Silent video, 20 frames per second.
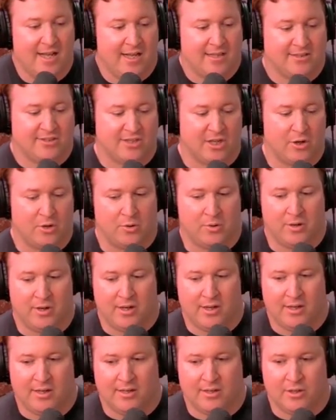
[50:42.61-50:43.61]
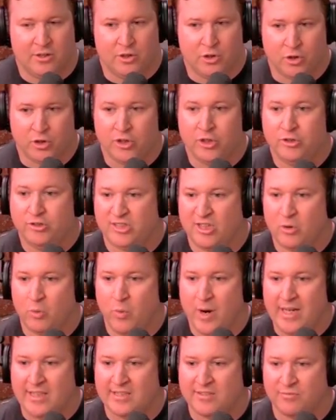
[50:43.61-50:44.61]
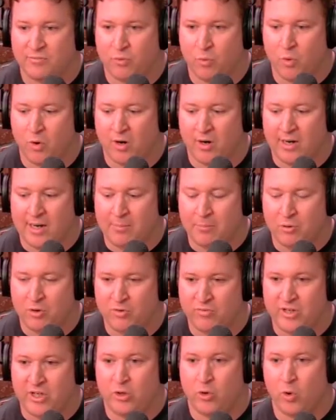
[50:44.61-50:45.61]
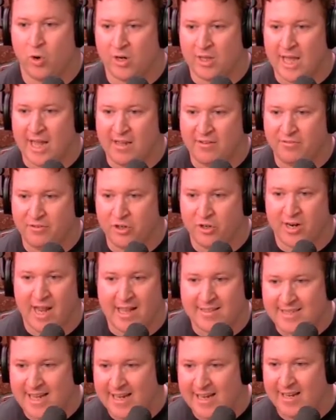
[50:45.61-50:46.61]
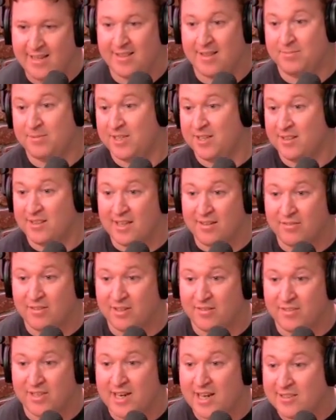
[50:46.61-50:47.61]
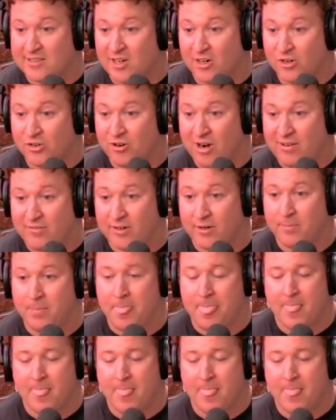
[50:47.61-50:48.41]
So you're using weights for improving your life. You're not taking them to the level of the NASCAR driver.